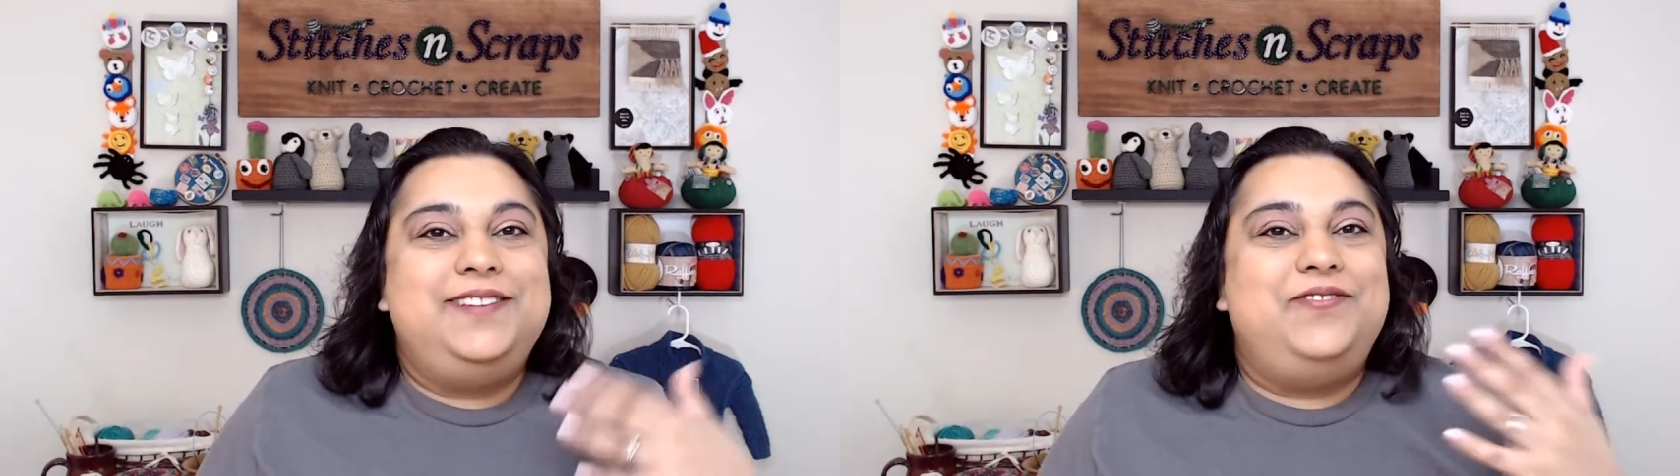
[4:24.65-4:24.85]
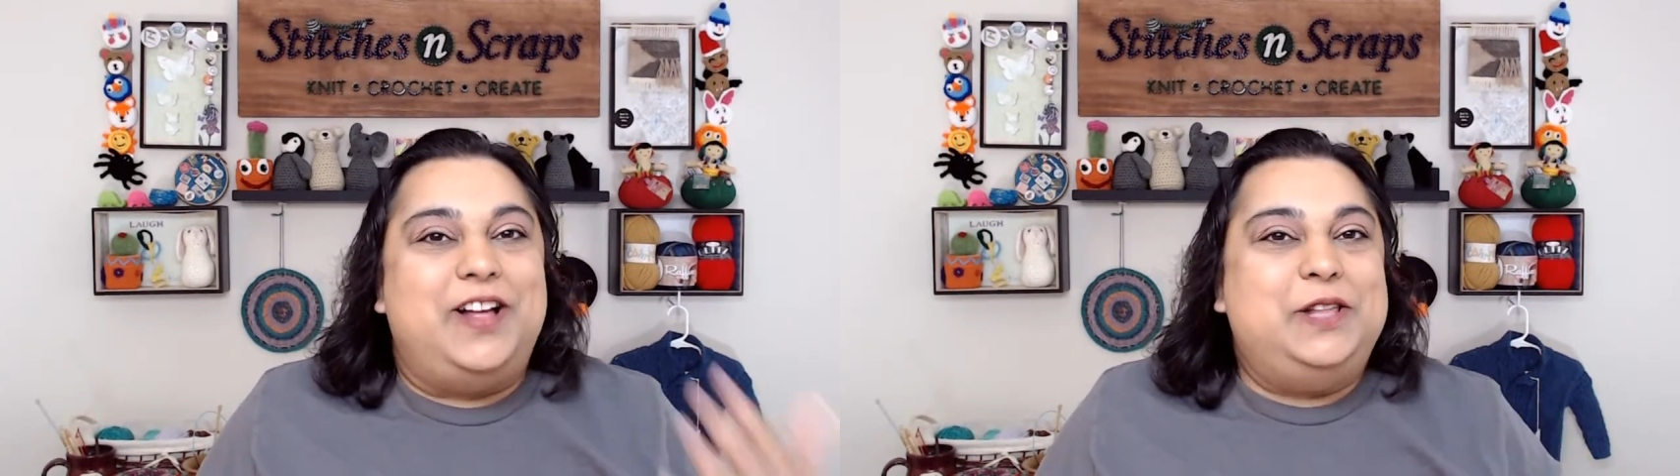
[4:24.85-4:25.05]

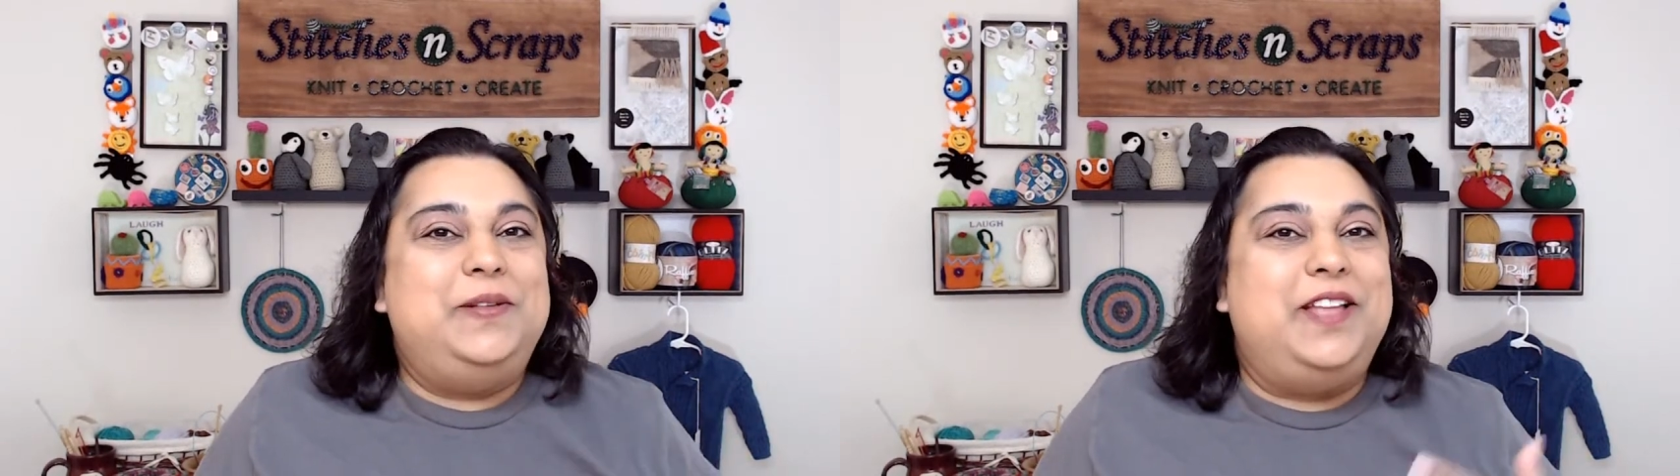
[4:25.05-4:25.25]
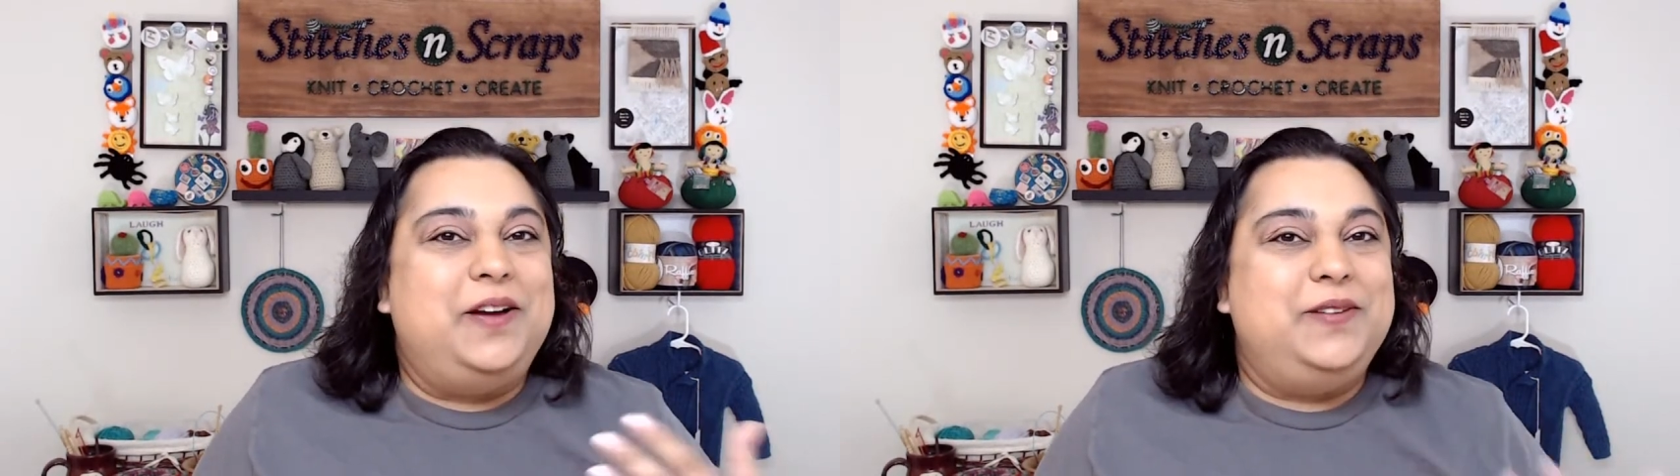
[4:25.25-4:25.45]
follow
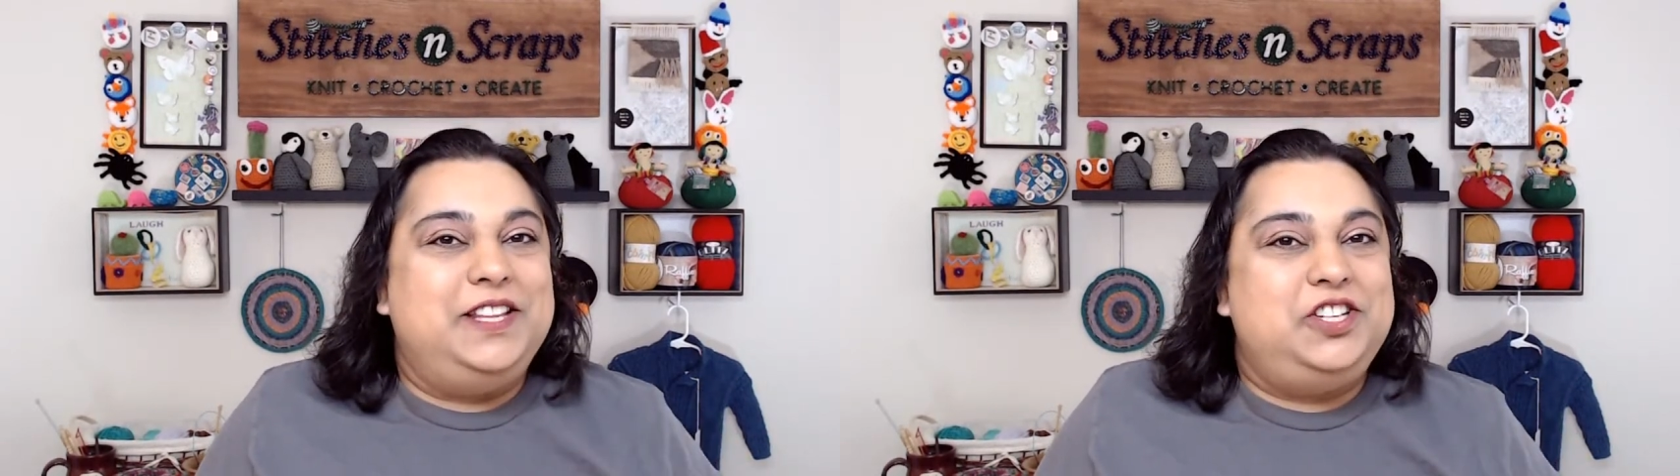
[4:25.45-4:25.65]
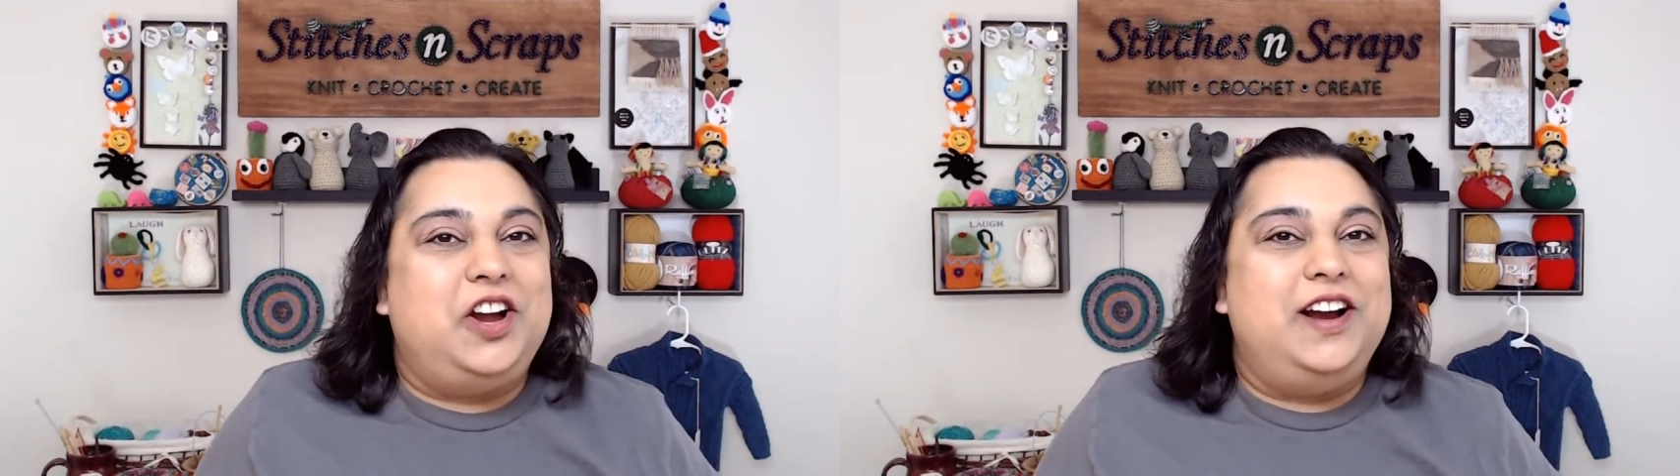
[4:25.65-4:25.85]
along with the
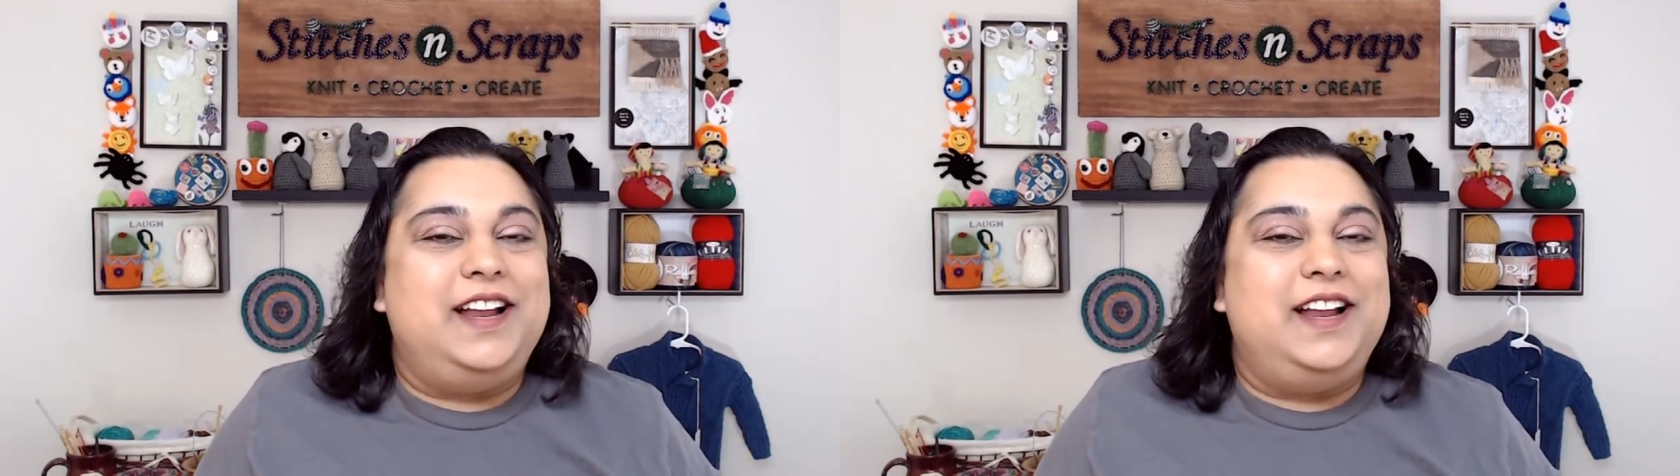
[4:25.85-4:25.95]
chart,